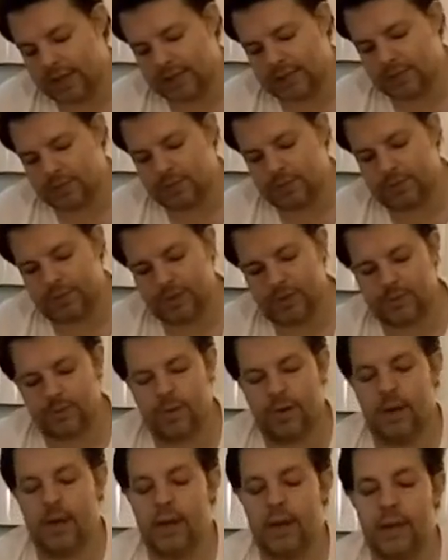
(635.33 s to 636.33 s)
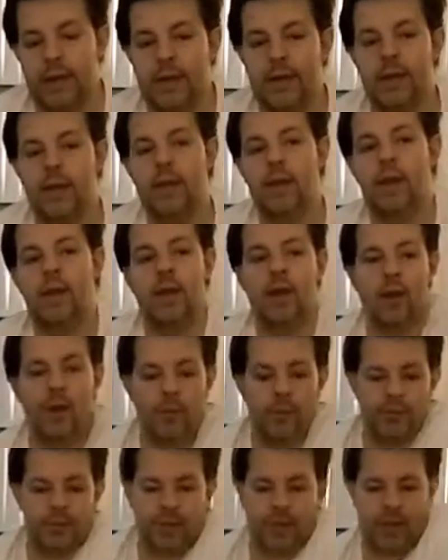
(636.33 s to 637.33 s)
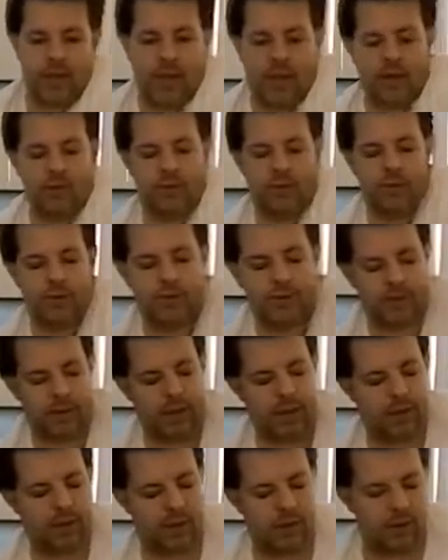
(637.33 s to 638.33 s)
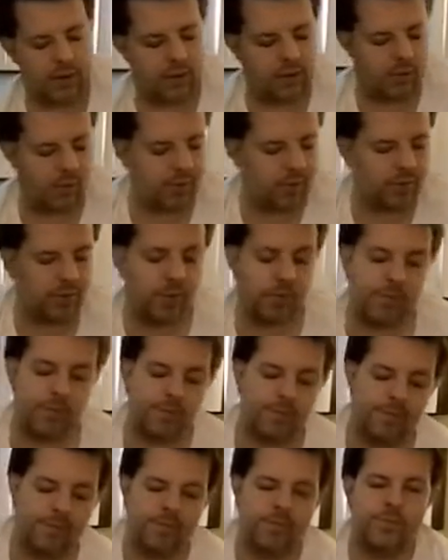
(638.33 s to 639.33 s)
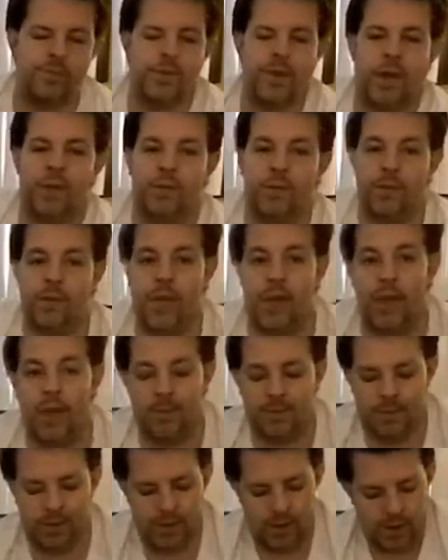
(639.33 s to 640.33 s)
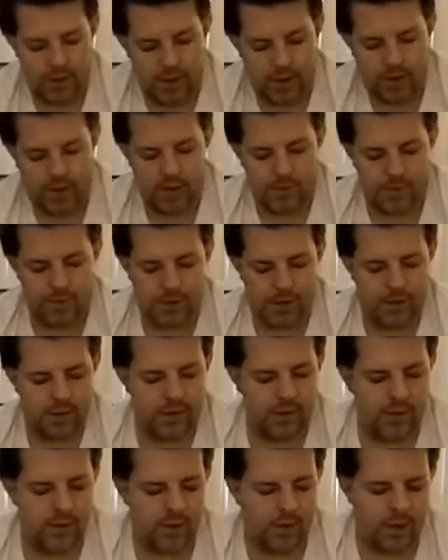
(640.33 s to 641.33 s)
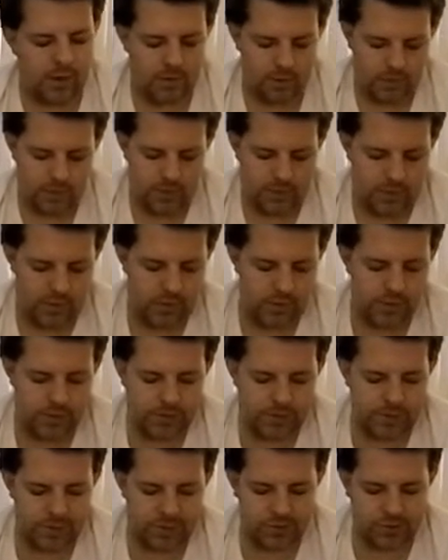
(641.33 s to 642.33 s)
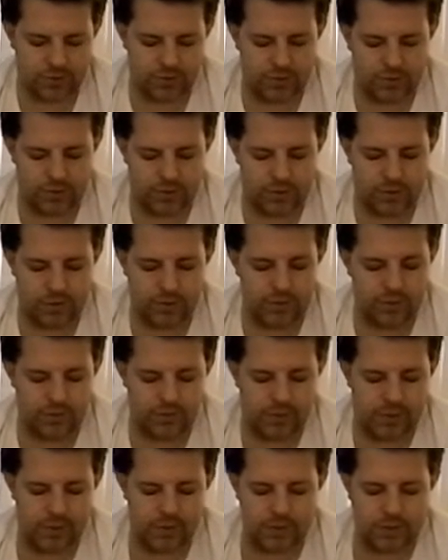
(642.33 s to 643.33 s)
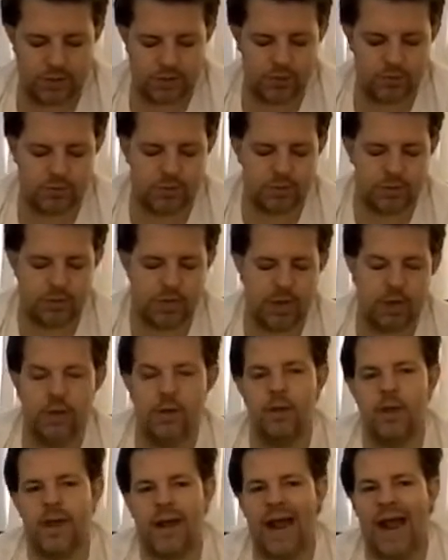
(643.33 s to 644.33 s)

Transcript: is a little bit played almost like how you play a normal type of game. But, you know, always make sure to take the jokers out.